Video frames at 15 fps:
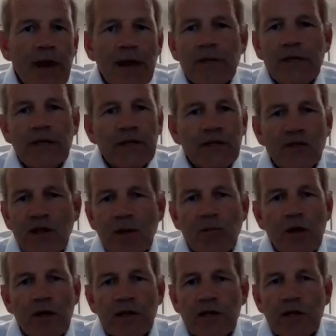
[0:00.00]
maybe
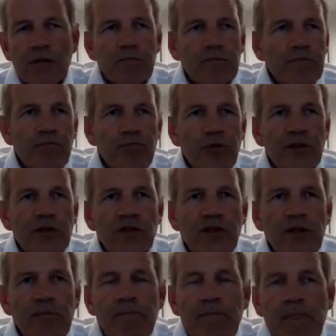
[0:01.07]
someone can
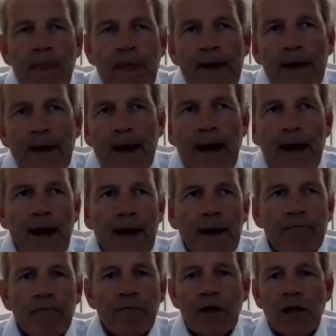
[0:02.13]
bring some
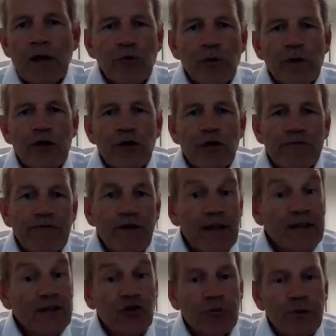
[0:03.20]
really good
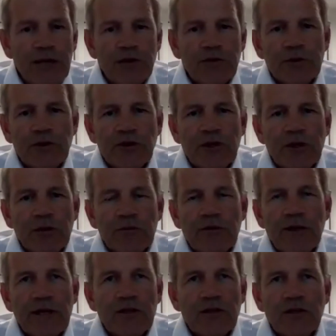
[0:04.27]
financial management
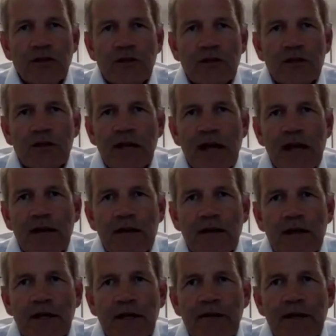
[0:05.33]
skills. That's
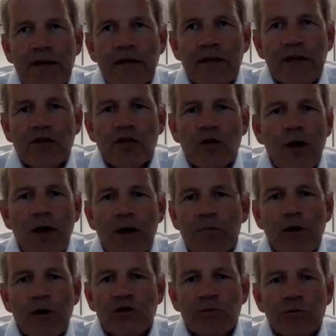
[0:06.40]
that's
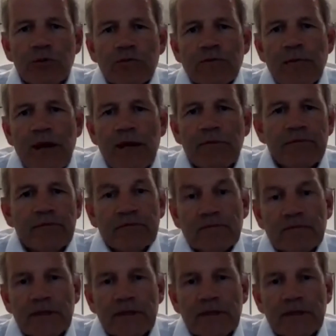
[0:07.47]
quite possible. Maybe.